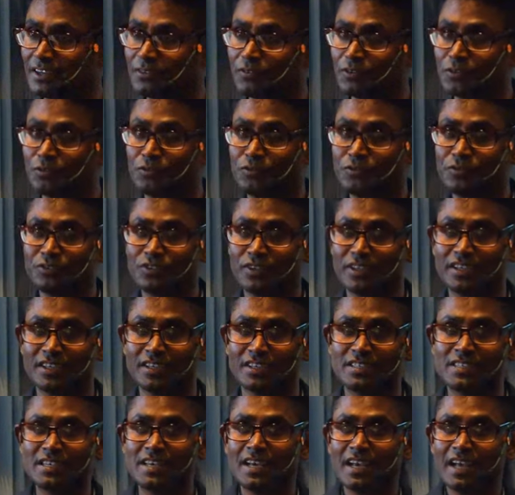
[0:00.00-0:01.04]
for 3
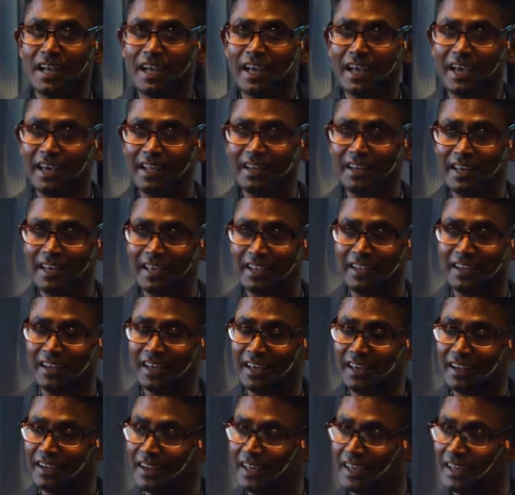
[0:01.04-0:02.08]
years. But
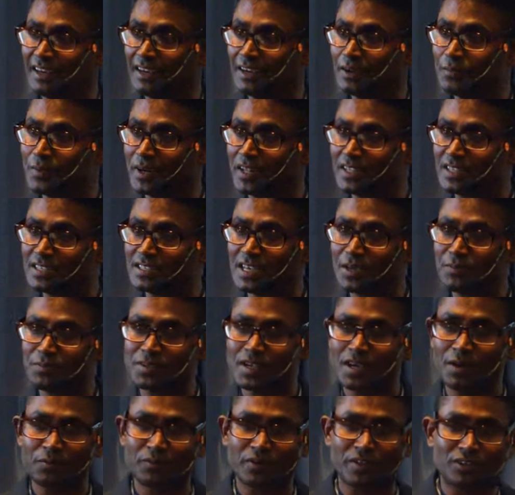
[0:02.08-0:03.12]
at the same
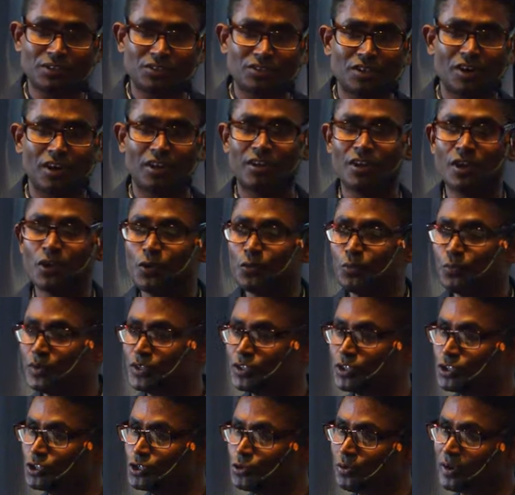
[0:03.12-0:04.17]
time, we thought we
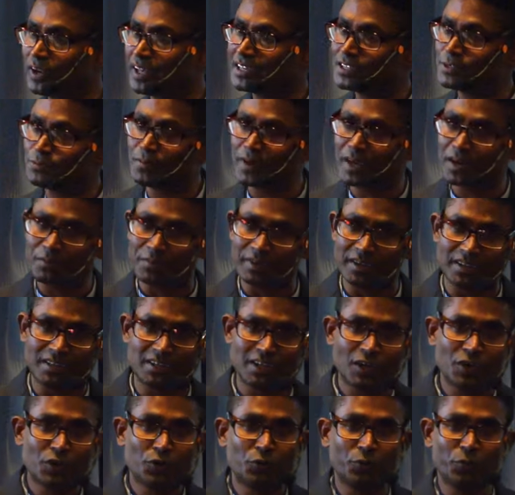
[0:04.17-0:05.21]
should do an experiment
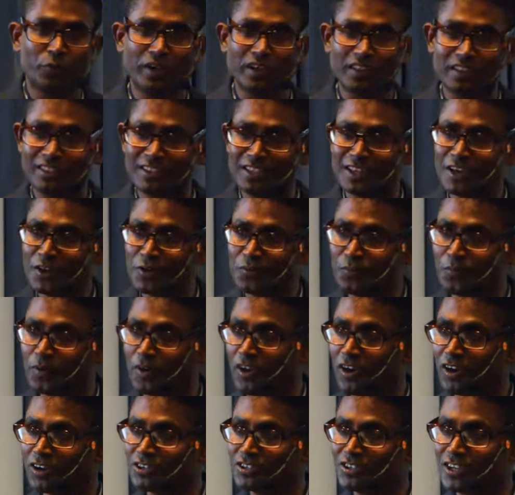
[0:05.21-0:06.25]
with
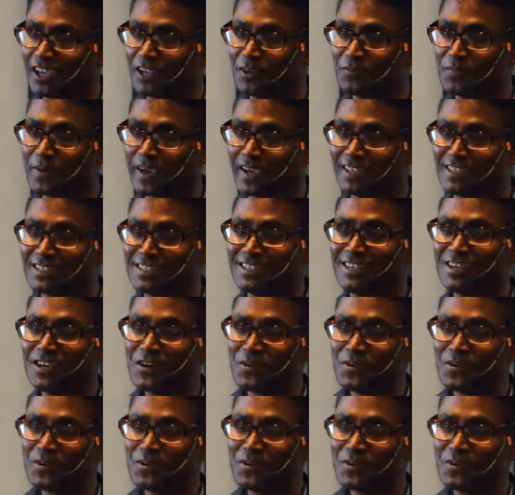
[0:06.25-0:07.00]
blockchain-based